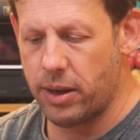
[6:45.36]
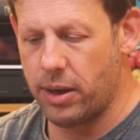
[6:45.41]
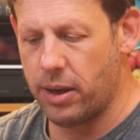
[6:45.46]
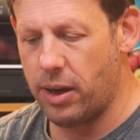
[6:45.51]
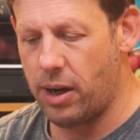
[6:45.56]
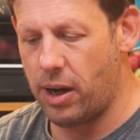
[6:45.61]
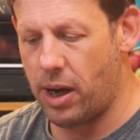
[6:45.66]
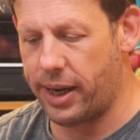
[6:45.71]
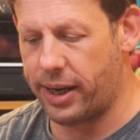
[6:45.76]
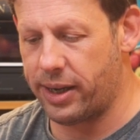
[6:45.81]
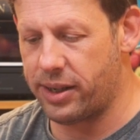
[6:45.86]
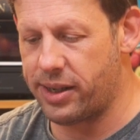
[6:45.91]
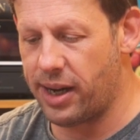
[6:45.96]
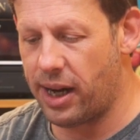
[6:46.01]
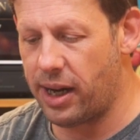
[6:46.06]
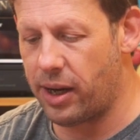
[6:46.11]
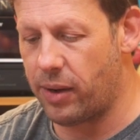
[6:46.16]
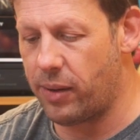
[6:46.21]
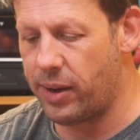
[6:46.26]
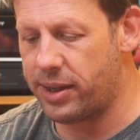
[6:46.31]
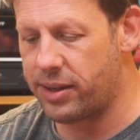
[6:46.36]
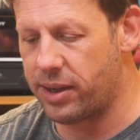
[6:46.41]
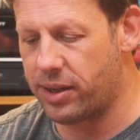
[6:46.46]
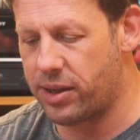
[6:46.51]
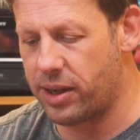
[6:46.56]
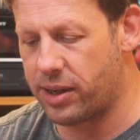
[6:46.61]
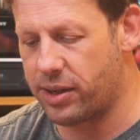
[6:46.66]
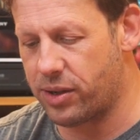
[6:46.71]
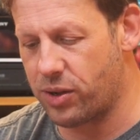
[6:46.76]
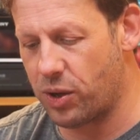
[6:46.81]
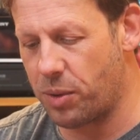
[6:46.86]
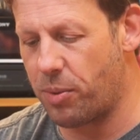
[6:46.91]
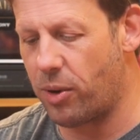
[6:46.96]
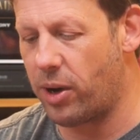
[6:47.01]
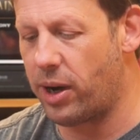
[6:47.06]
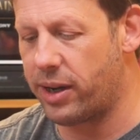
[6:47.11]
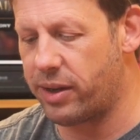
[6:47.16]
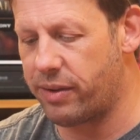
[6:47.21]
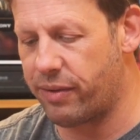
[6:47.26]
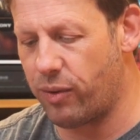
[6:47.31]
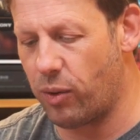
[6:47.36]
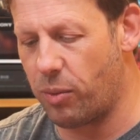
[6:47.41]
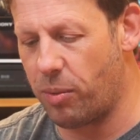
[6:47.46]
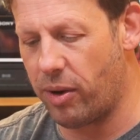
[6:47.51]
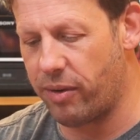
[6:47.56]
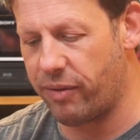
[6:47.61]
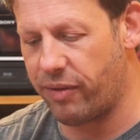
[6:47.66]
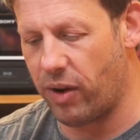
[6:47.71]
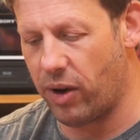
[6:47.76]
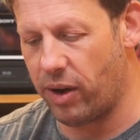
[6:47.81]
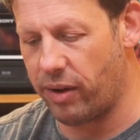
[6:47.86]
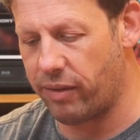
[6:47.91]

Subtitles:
I can tell you, it's a 2.8 to 4.5.